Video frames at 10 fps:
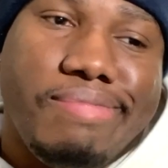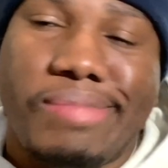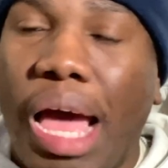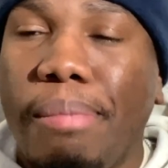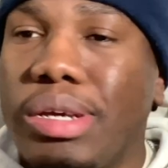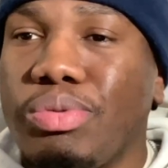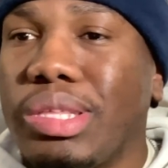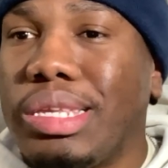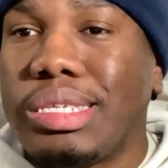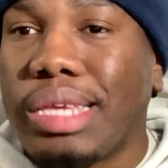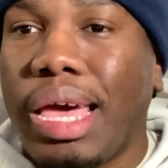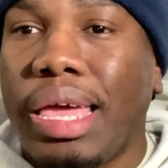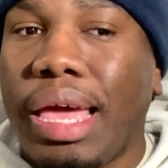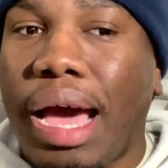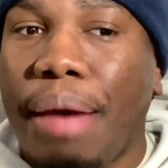not much really to
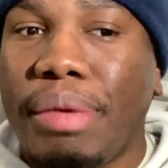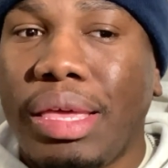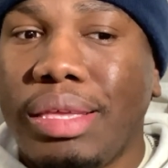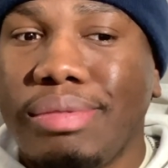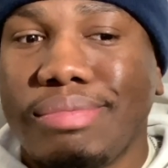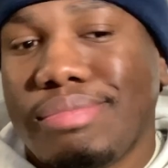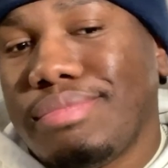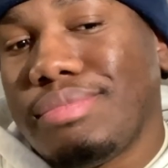say. I mean,